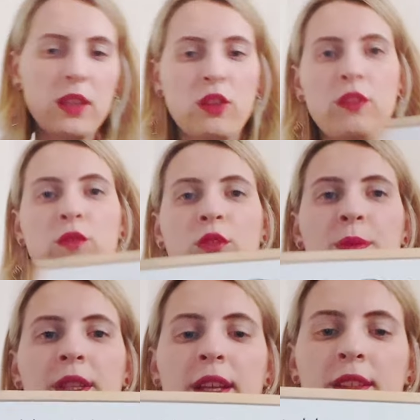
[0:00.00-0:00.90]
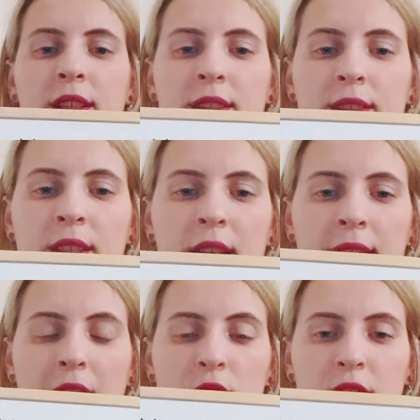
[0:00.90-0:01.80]
So it would be like this.
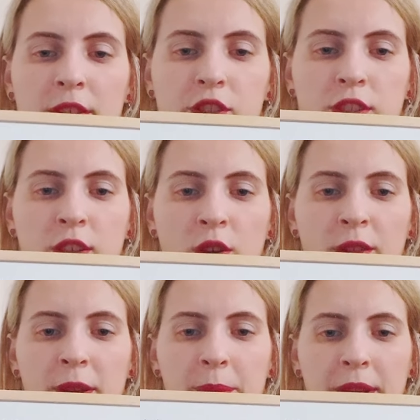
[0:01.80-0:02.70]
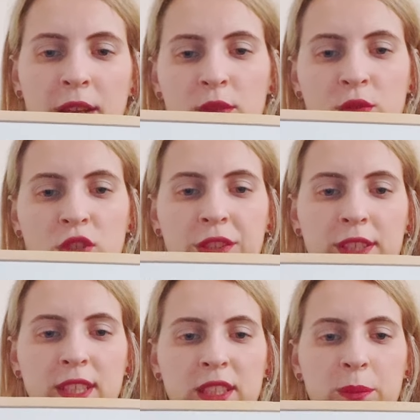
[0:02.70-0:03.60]
Ja ću završiti ovaj prijenos u
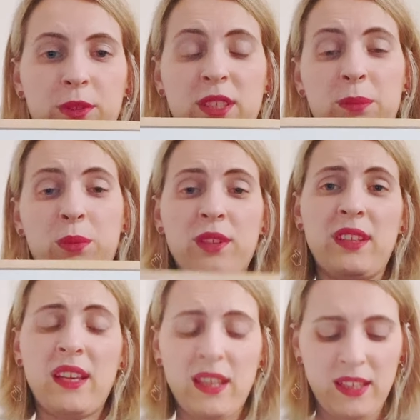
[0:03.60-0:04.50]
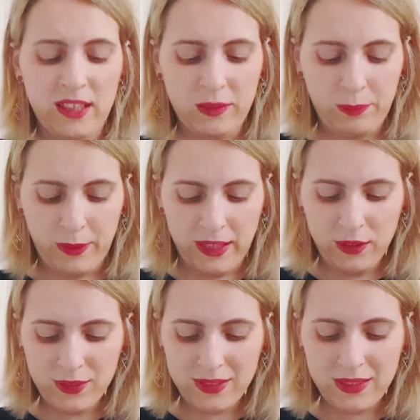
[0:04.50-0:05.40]
4 sata poslije podne. And
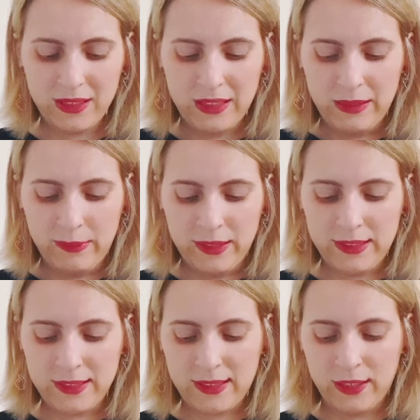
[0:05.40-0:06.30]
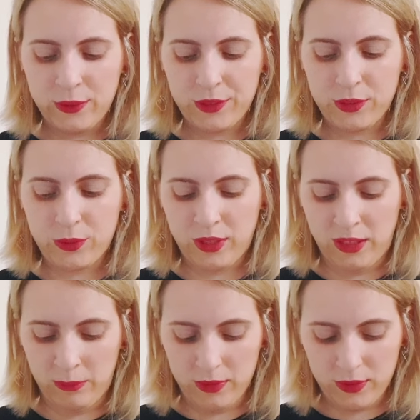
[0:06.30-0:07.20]
prijenos, well, it is kind of stream.